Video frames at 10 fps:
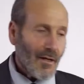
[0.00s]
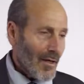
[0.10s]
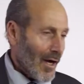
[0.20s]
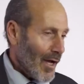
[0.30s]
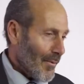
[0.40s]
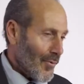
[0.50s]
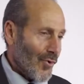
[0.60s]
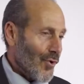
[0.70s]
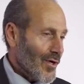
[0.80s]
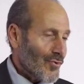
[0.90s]
I am
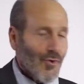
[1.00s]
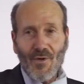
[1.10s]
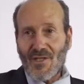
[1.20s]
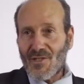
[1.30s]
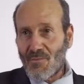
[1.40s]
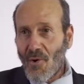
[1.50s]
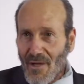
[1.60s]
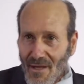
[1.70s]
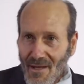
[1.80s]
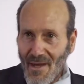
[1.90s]
going to quit
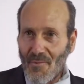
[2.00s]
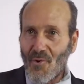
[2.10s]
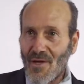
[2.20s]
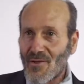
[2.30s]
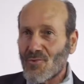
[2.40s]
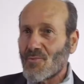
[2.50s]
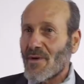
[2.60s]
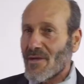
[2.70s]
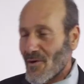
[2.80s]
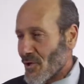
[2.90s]
smoking, I am going to
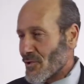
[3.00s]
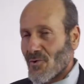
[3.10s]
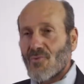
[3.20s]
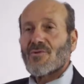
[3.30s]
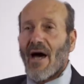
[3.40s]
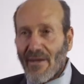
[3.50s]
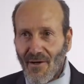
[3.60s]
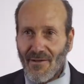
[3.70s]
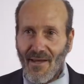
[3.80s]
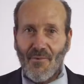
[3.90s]
be on a good
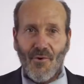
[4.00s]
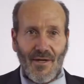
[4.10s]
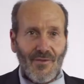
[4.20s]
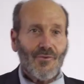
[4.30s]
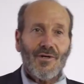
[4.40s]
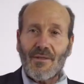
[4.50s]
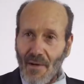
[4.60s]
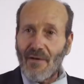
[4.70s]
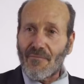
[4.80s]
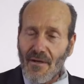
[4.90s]
diet, I am going to keep
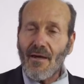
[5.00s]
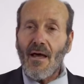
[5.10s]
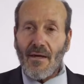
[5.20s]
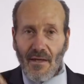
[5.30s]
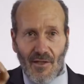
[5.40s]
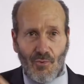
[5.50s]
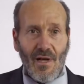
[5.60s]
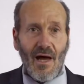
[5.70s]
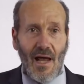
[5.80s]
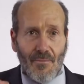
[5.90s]
healthy, it
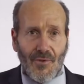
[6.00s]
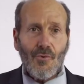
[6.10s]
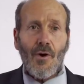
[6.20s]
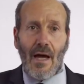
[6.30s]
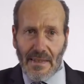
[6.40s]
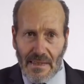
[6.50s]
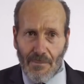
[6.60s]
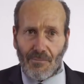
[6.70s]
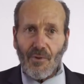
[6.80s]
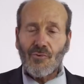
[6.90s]
will help you
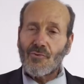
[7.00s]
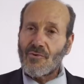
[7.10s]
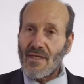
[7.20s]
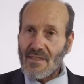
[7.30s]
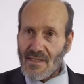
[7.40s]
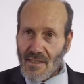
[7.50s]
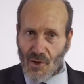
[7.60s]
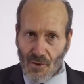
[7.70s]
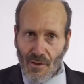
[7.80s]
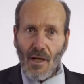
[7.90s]
keep to the
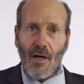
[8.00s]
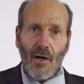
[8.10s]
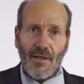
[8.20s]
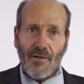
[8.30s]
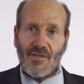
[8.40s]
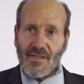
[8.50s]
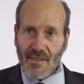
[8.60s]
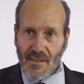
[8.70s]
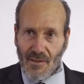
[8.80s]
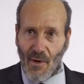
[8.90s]
decision in a
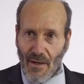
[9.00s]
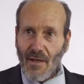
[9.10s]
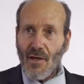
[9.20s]
steady way.